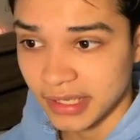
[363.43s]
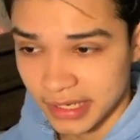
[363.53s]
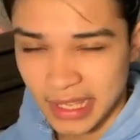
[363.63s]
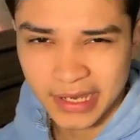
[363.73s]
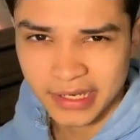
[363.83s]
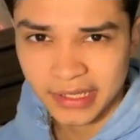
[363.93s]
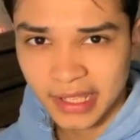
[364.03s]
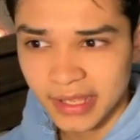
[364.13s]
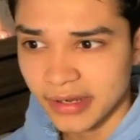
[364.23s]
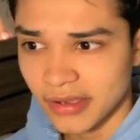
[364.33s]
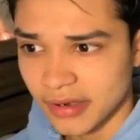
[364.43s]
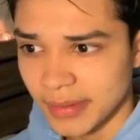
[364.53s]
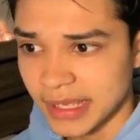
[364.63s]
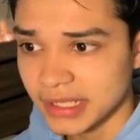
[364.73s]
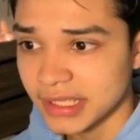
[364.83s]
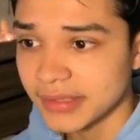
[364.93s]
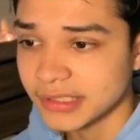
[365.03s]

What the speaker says: It added that automatically.